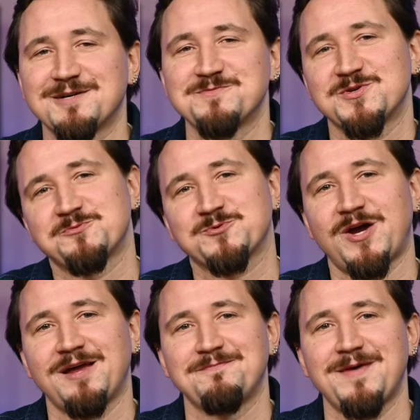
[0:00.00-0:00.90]

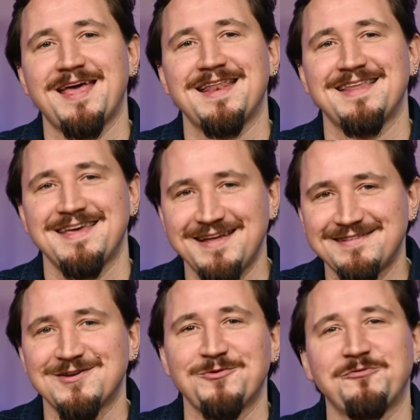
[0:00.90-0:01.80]
subscribe, and
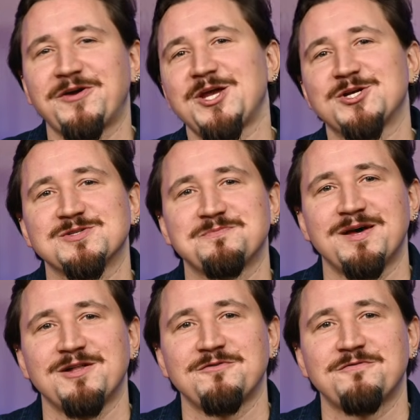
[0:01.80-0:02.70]
hit the notifications
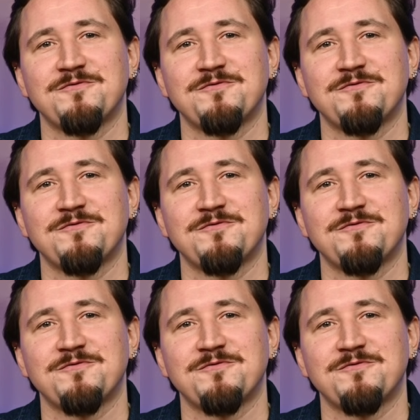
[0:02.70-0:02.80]
bell